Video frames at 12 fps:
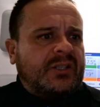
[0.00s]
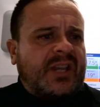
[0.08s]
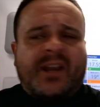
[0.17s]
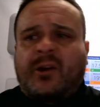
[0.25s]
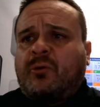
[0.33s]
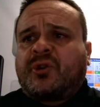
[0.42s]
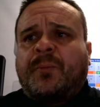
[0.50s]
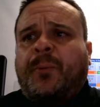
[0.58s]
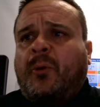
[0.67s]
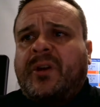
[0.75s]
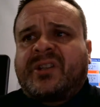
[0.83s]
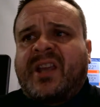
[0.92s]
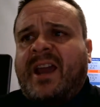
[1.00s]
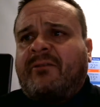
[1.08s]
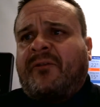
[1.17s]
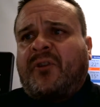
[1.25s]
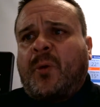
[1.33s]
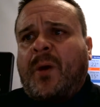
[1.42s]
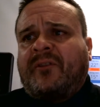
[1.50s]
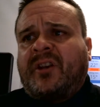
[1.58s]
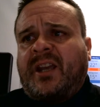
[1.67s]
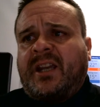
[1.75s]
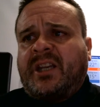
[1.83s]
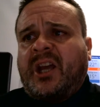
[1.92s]
Technical support is there if you ever
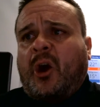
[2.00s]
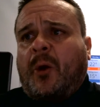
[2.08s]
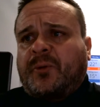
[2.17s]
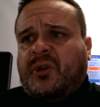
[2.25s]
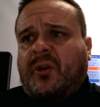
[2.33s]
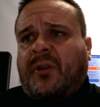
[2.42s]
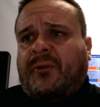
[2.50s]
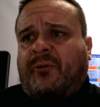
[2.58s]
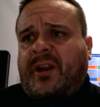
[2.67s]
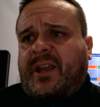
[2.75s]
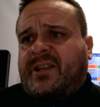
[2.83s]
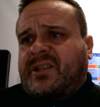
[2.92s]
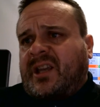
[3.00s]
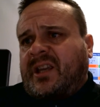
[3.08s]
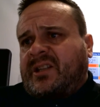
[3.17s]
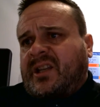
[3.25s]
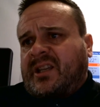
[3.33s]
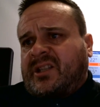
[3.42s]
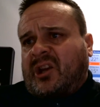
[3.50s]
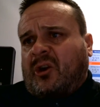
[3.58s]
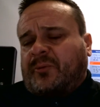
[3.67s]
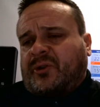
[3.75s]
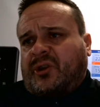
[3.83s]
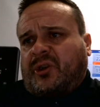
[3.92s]
need it. Option three is, is, is the
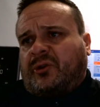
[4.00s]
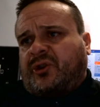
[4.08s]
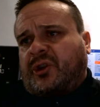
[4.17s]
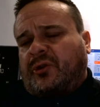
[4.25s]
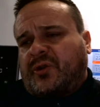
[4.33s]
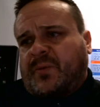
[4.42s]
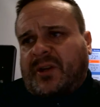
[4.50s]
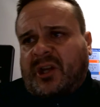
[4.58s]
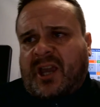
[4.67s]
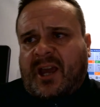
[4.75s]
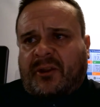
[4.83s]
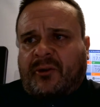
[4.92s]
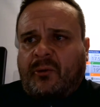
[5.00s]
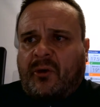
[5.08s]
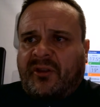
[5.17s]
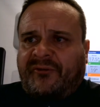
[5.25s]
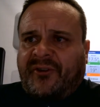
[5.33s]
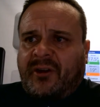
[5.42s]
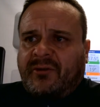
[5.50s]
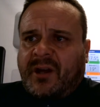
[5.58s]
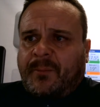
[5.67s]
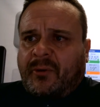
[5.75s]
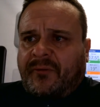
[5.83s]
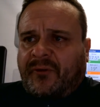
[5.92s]
option you choose when you get through on the phone
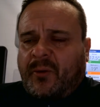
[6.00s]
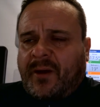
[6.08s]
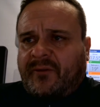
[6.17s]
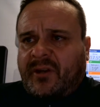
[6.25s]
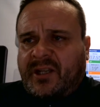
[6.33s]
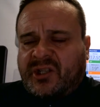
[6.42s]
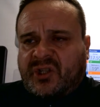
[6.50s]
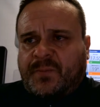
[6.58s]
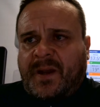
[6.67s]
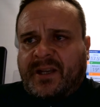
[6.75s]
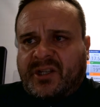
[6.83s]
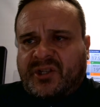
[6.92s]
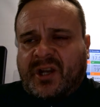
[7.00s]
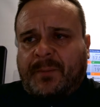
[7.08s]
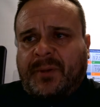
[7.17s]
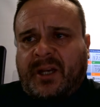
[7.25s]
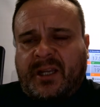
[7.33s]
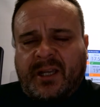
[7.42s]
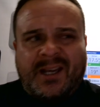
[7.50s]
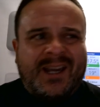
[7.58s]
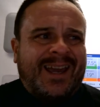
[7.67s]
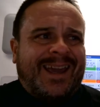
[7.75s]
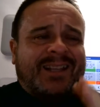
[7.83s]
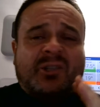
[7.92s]
number if you ever need to speak to somebody.
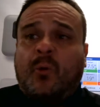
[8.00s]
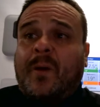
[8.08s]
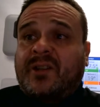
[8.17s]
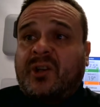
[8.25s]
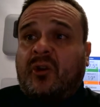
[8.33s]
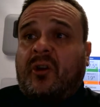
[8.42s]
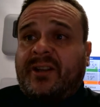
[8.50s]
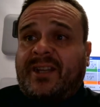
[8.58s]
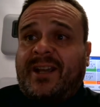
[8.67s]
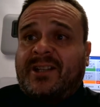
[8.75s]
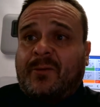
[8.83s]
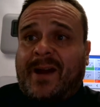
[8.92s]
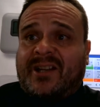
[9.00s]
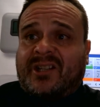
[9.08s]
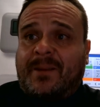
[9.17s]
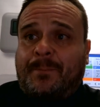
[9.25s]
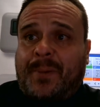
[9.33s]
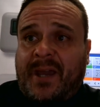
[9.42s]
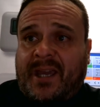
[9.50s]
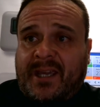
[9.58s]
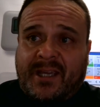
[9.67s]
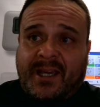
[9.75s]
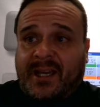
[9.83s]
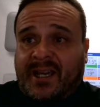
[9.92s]
It's always a good idea to actually
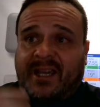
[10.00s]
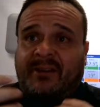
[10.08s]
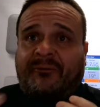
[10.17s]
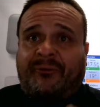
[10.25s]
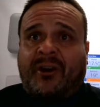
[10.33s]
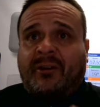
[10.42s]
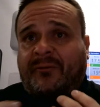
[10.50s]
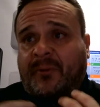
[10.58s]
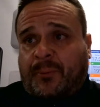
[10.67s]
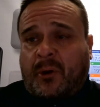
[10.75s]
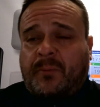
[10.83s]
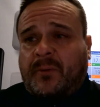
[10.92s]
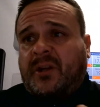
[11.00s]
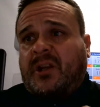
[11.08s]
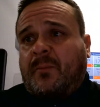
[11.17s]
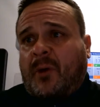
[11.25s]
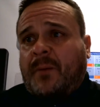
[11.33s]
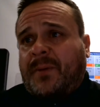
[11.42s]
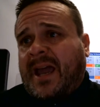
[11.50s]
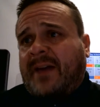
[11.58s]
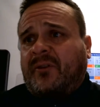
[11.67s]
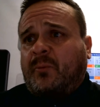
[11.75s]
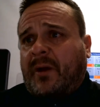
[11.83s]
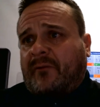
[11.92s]
be in front of the problem that you might be
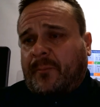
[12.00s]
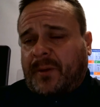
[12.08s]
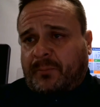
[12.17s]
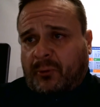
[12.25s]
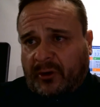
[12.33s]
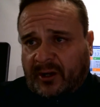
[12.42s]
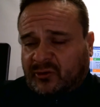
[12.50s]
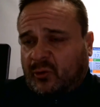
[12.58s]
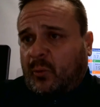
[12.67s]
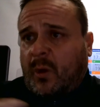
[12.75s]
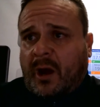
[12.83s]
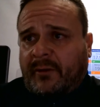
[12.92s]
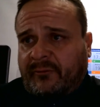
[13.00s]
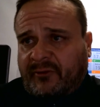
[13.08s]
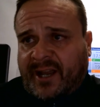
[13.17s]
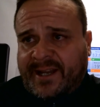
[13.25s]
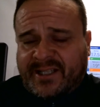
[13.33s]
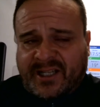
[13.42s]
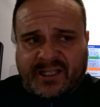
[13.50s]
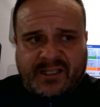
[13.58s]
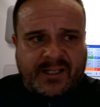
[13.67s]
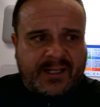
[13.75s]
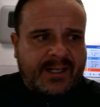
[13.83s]
having, whether it be product or wiring related.